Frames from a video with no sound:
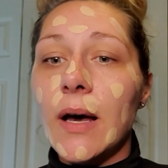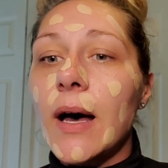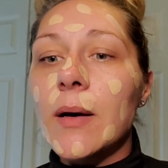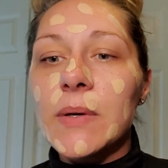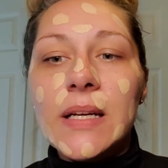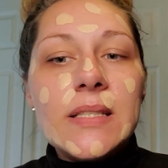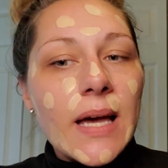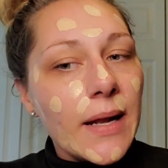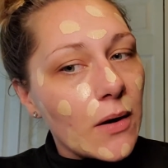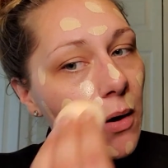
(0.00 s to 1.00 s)
It is
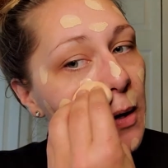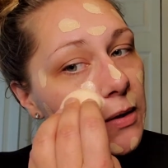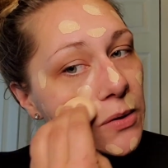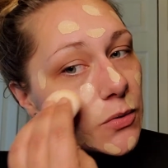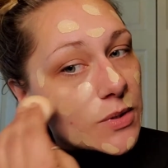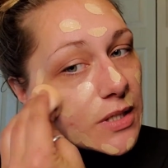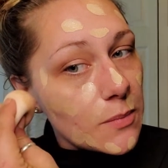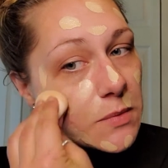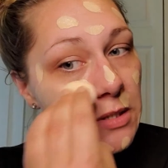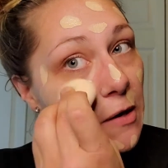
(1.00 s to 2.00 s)
kind of hard to do
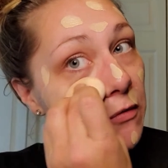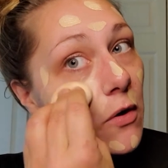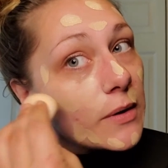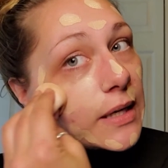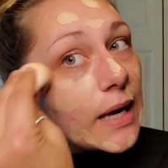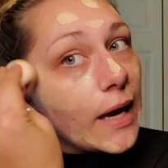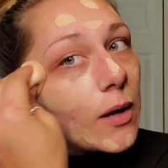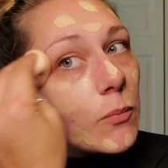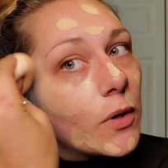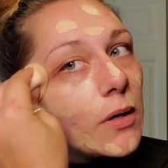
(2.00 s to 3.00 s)
some stuff on
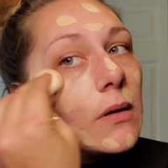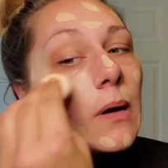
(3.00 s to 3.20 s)
camera.